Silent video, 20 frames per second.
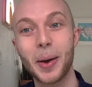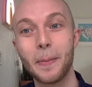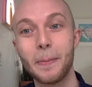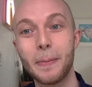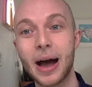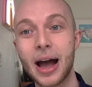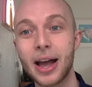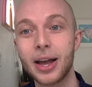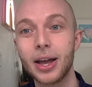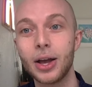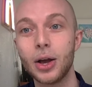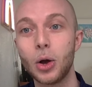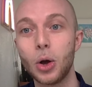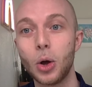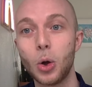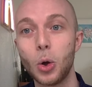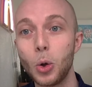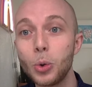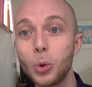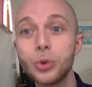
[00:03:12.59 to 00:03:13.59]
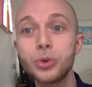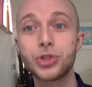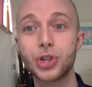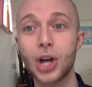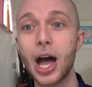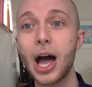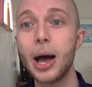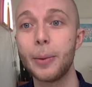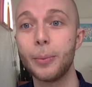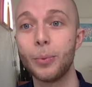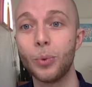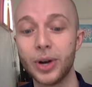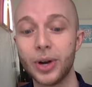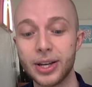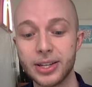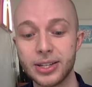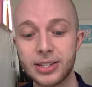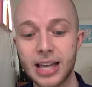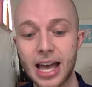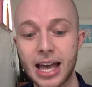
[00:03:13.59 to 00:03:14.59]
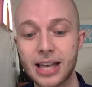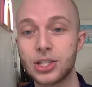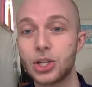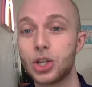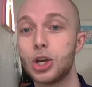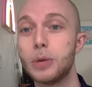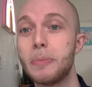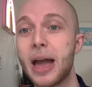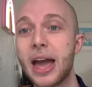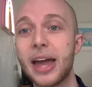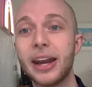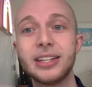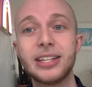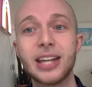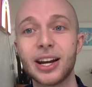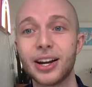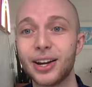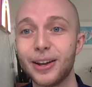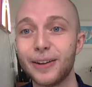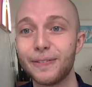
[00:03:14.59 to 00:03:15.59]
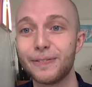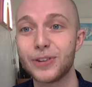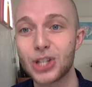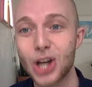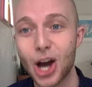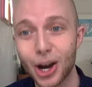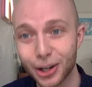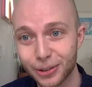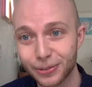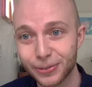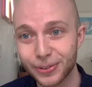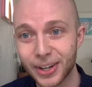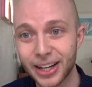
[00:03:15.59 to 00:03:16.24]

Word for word: my old job was as a humanitarian photographer.